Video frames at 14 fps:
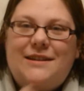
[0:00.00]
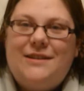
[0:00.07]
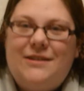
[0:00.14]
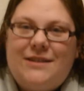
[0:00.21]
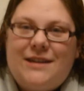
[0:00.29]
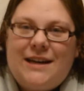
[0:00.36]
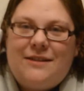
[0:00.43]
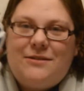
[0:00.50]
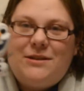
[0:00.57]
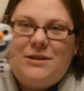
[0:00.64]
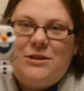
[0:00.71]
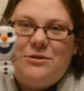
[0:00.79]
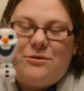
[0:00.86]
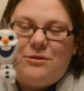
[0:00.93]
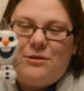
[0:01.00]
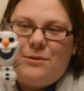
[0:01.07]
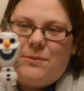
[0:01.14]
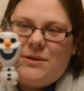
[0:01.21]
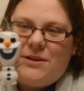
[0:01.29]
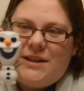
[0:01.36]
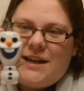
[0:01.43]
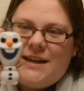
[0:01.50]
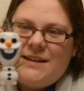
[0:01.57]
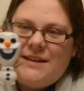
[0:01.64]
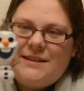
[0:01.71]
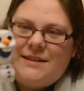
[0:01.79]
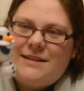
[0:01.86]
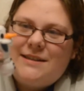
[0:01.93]
Look how adorable that
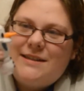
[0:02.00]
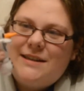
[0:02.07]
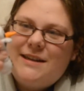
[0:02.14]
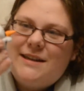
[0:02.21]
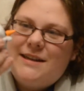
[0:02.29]
is.